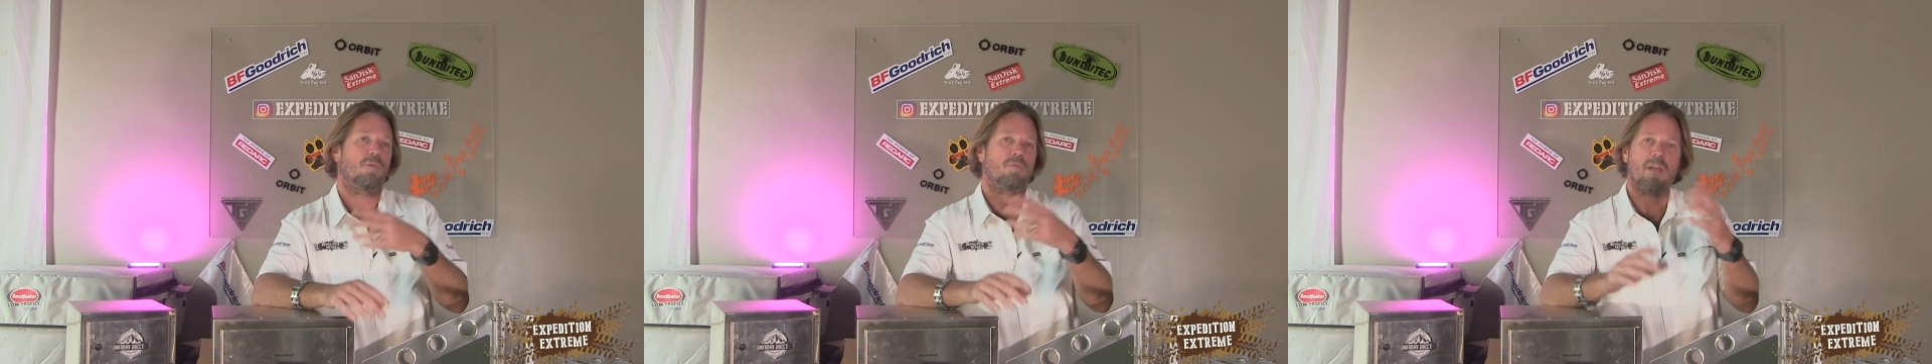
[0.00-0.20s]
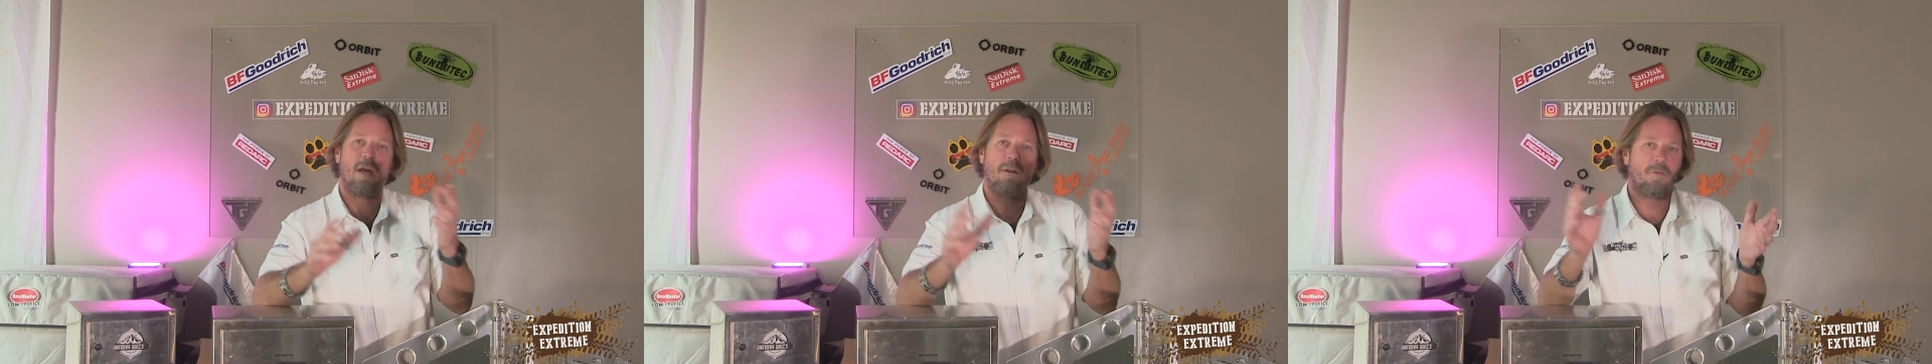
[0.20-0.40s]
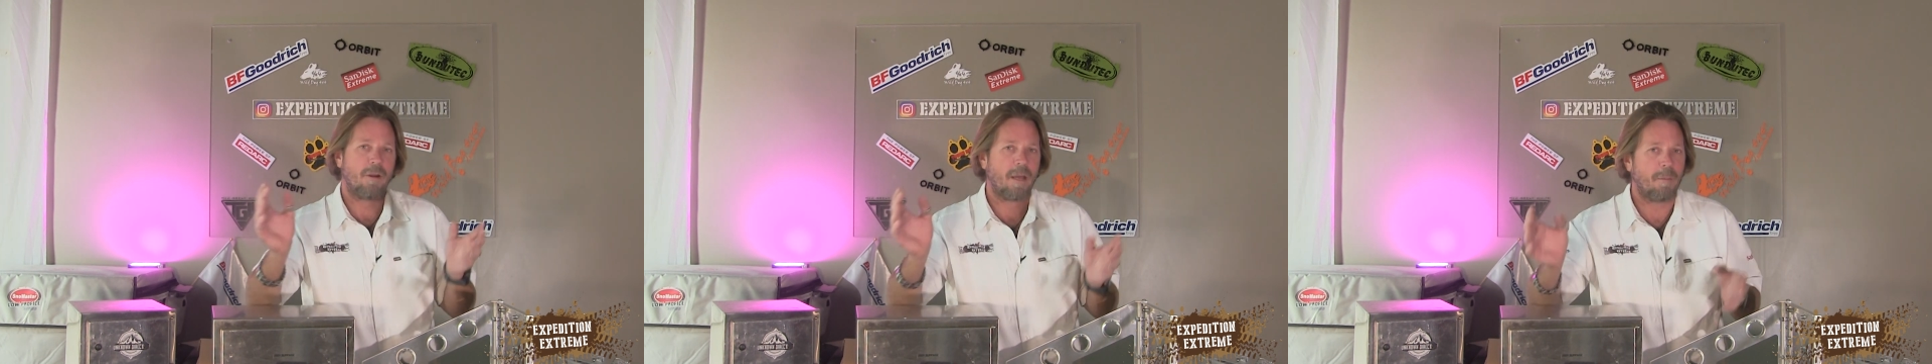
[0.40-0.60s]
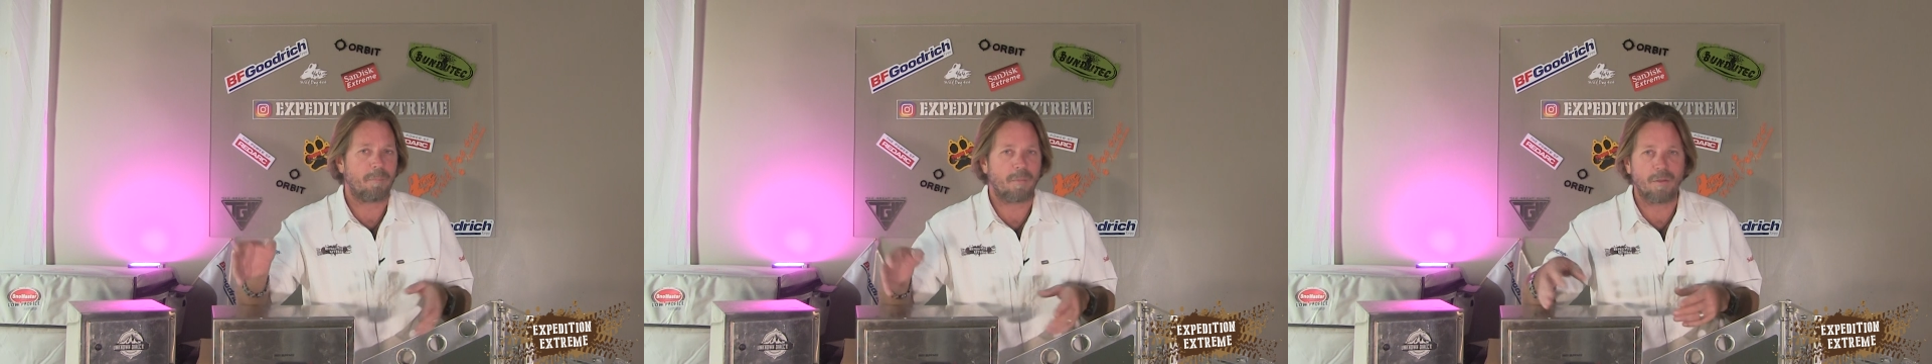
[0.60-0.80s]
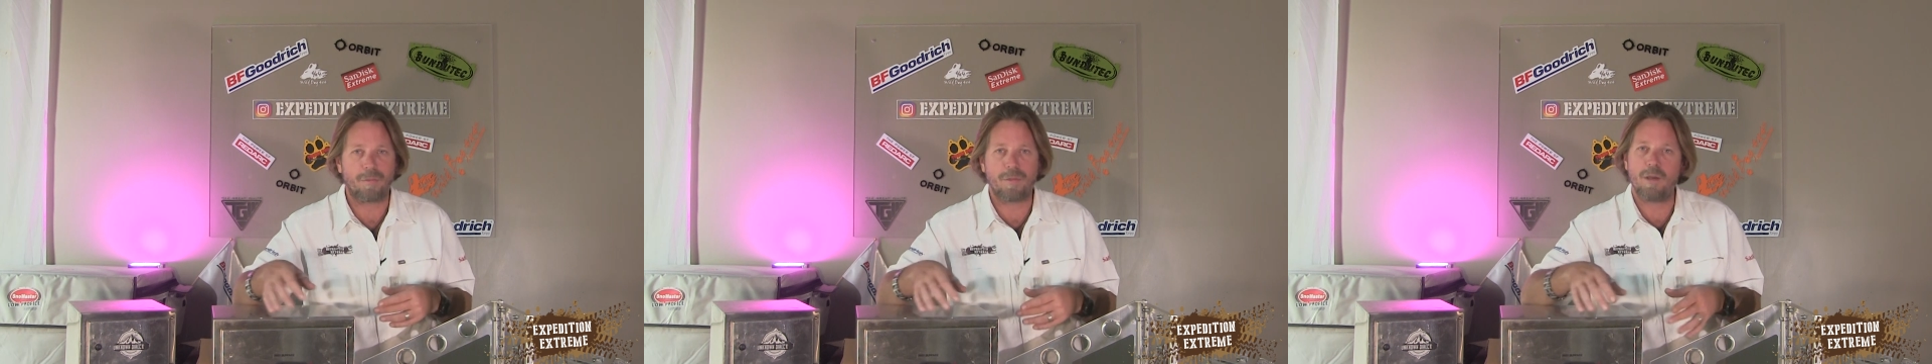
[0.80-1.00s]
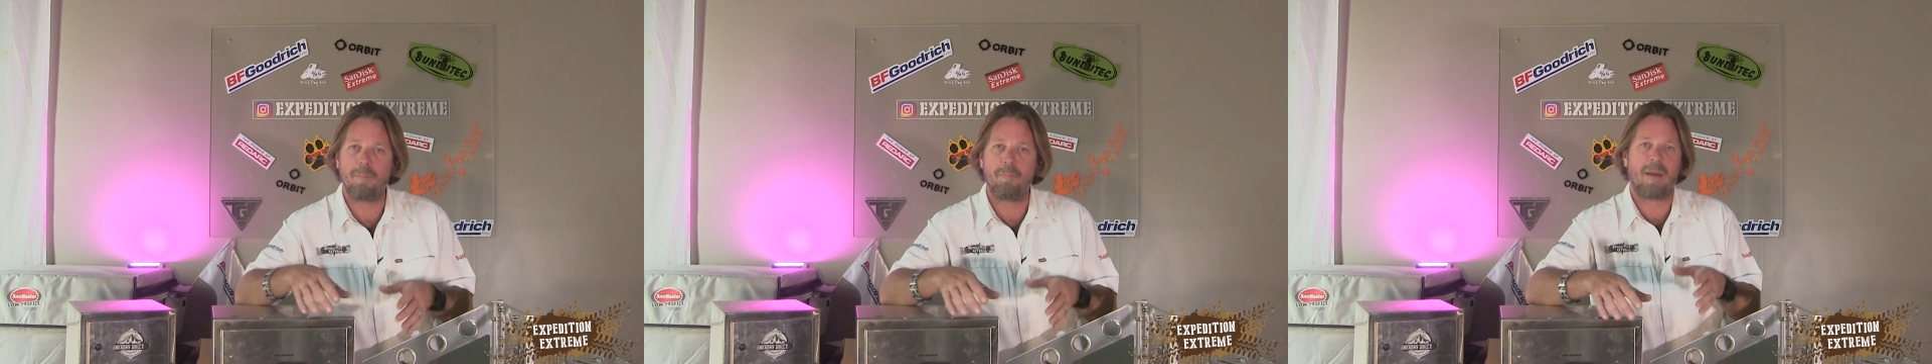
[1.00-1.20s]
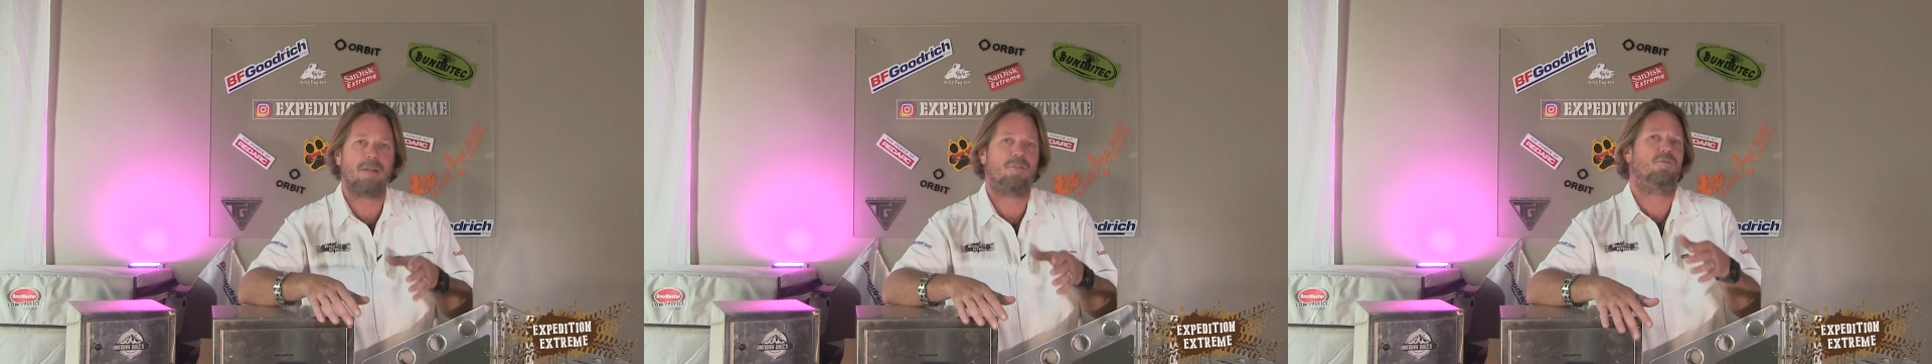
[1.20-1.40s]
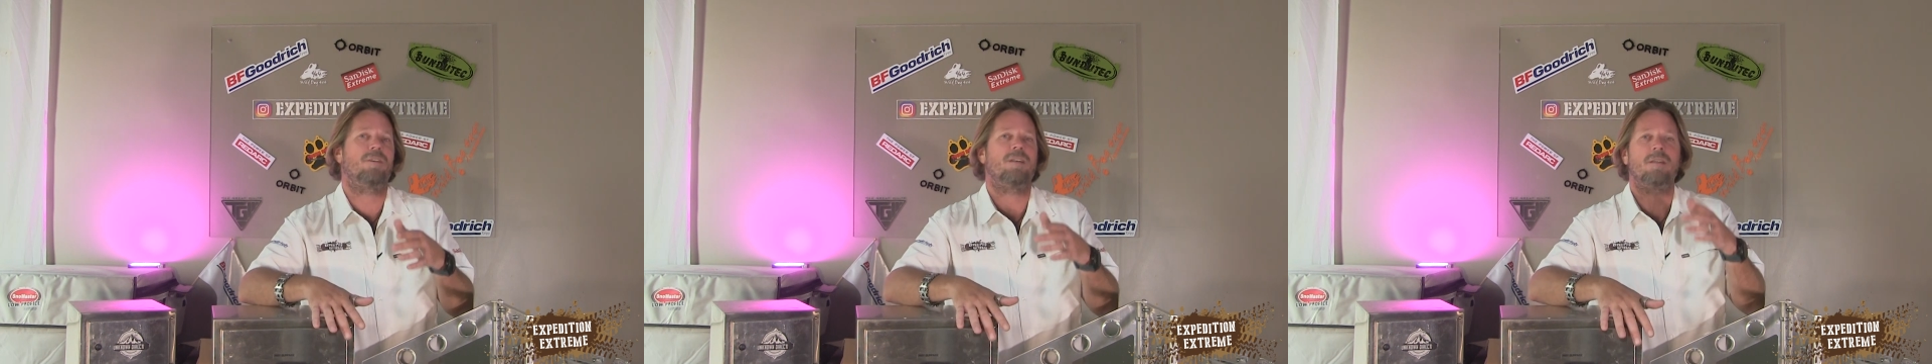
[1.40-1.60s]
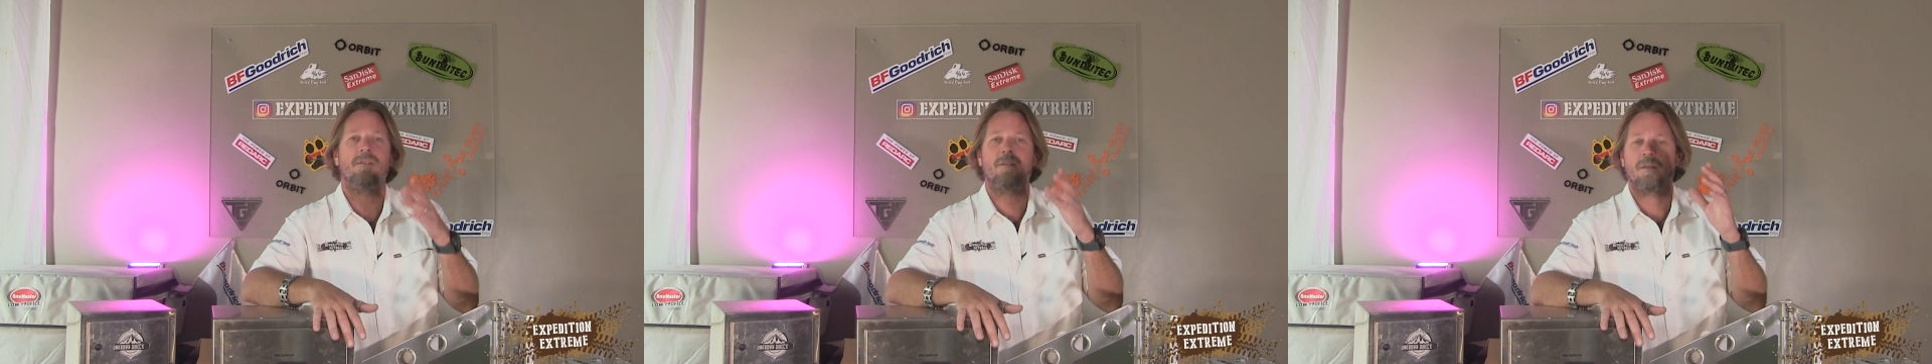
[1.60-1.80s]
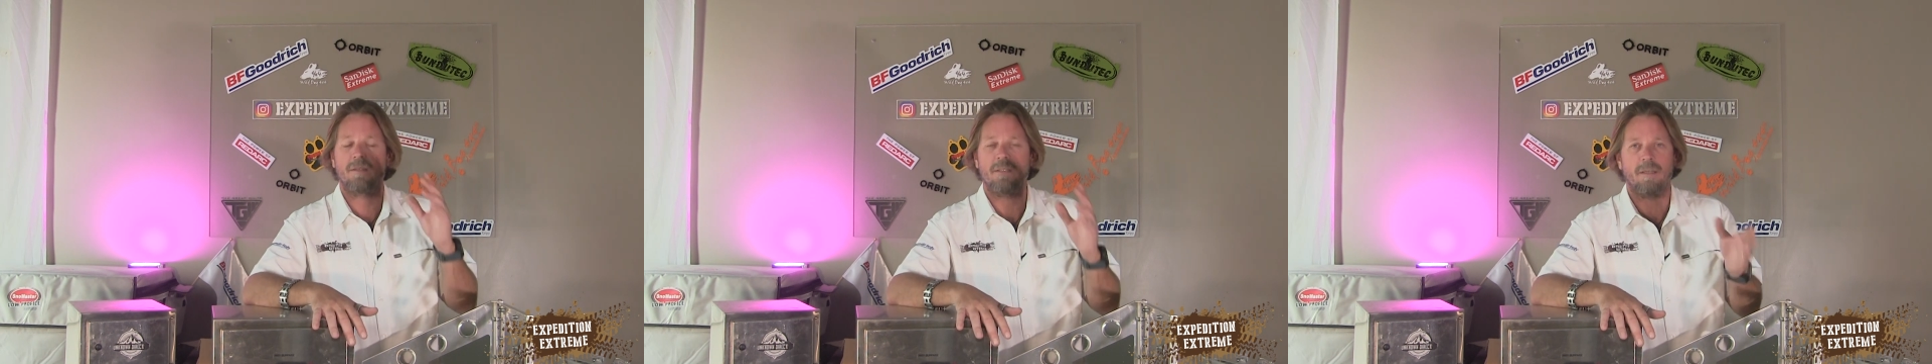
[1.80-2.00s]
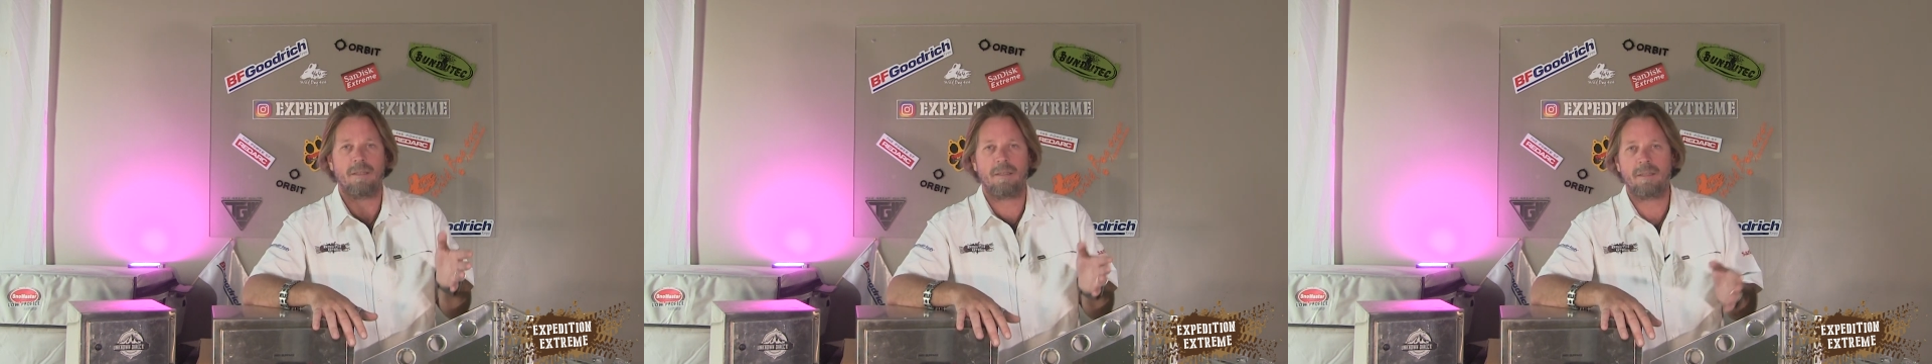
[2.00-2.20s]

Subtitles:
300 amp lithium batteries and